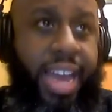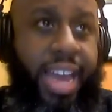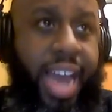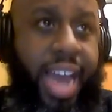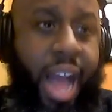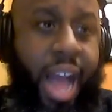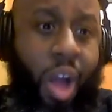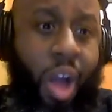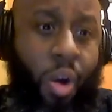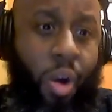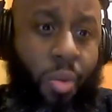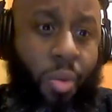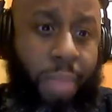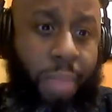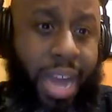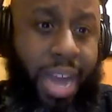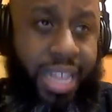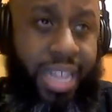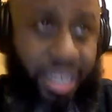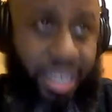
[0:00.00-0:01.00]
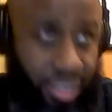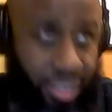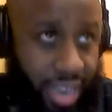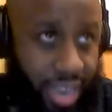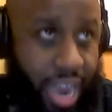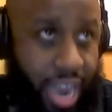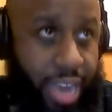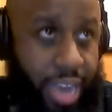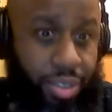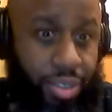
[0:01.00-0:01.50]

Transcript: now by this time,